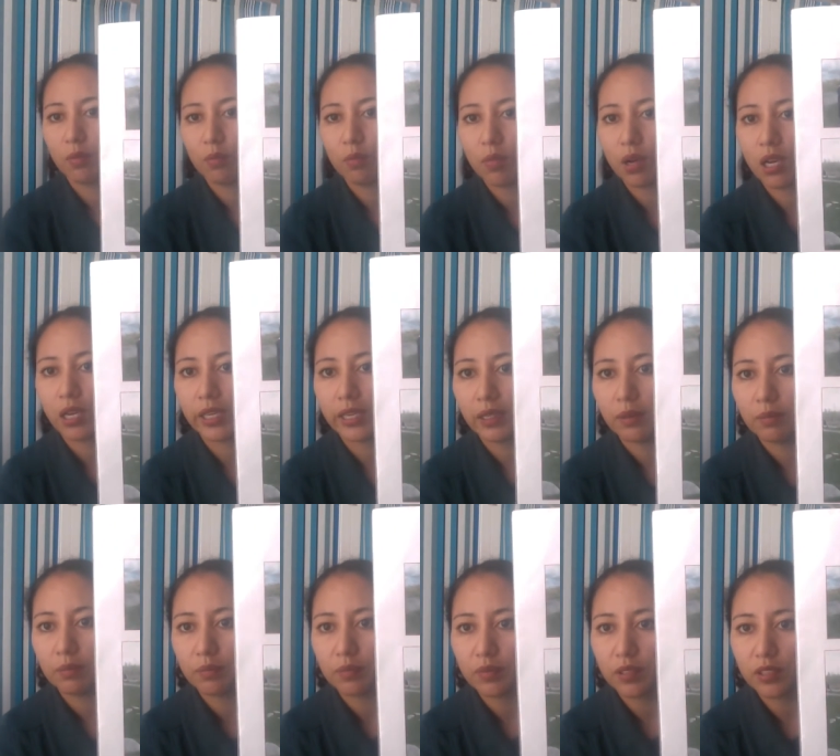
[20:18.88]
Molly.
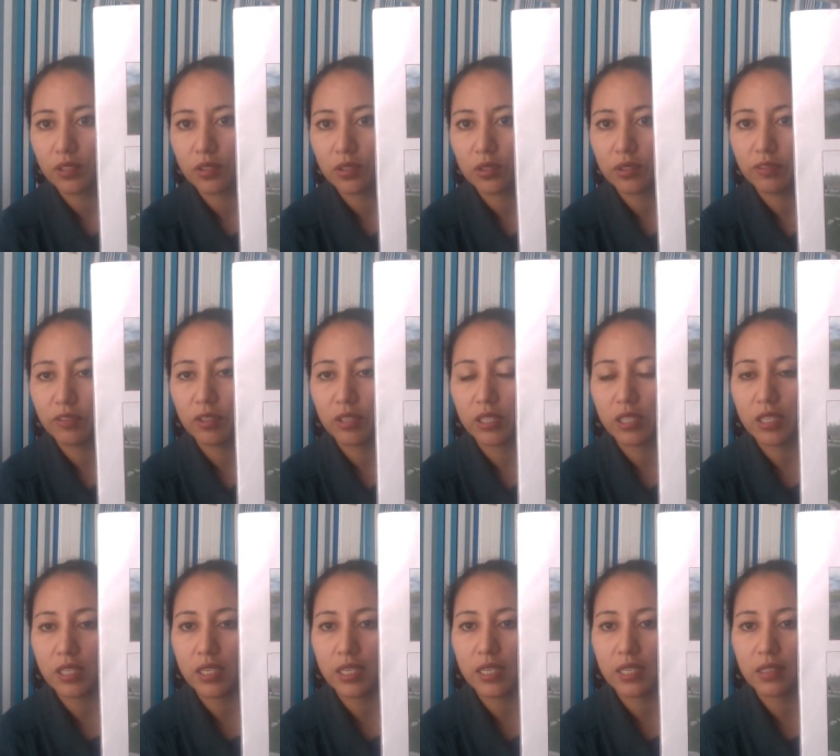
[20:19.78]
Not sure if you can
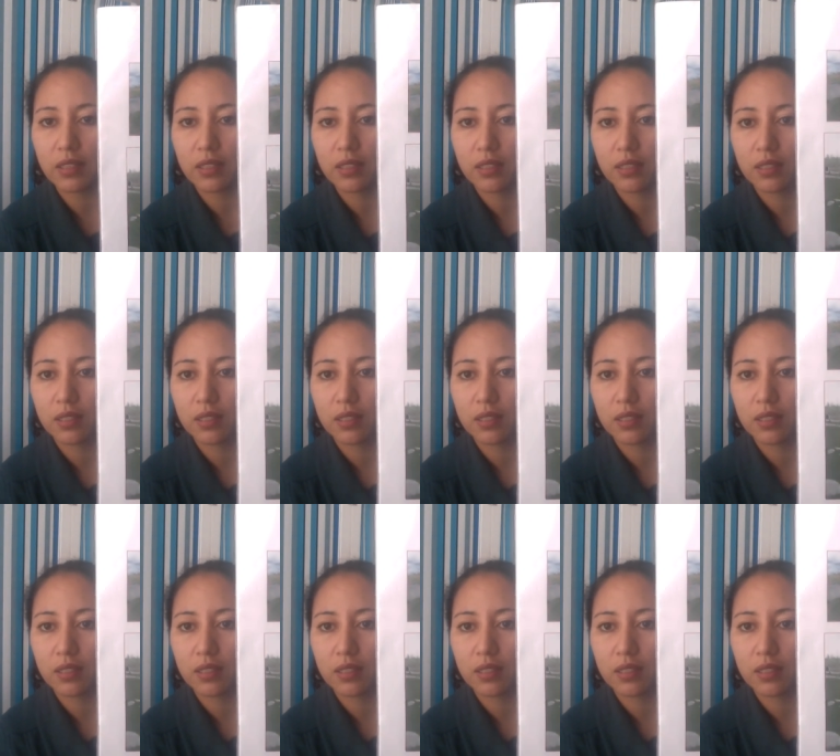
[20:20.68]
see it.